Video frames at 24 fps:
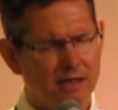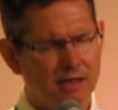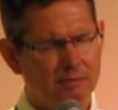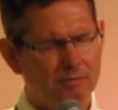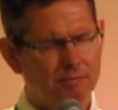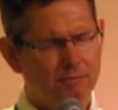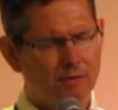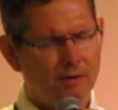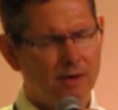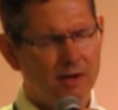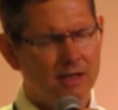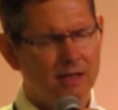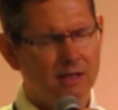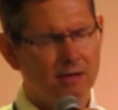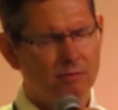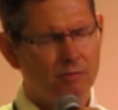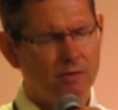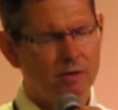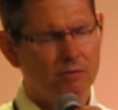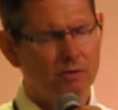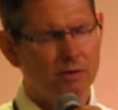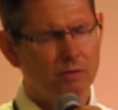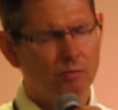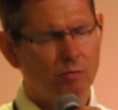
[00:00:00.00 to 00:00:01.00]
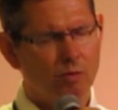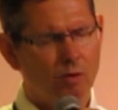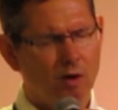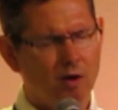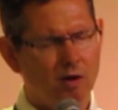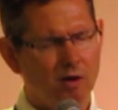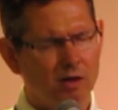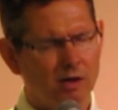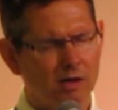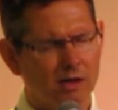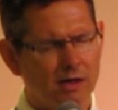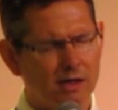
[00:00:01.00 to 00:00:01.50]
I pray that we would
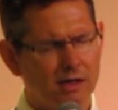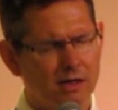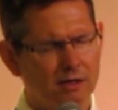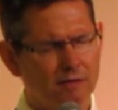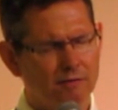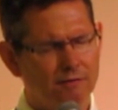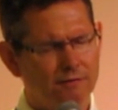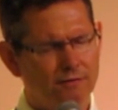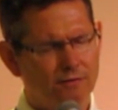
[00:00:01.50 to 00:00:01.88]
walk in the